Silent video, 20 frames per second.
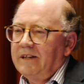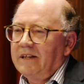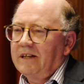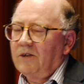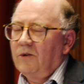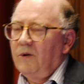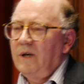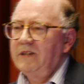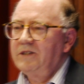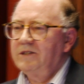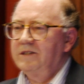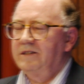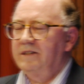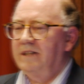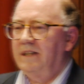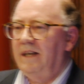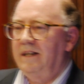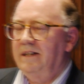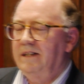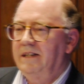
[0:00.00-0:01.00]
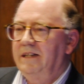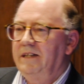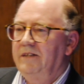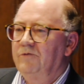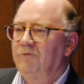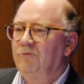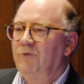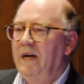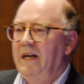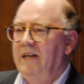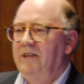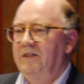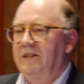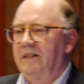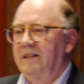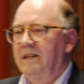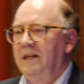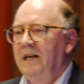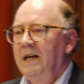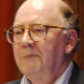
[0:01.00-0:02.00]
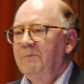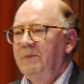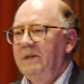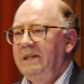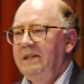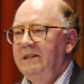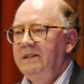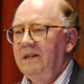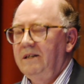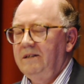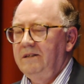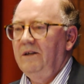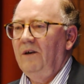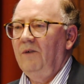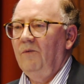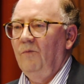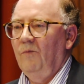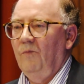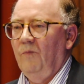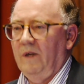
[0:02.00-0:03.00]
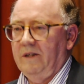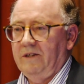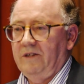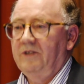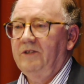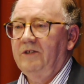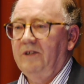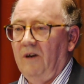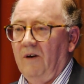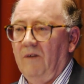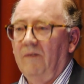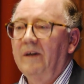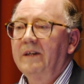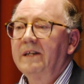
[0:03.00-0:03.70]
the questions that I think he's raising, but he does not want to solve.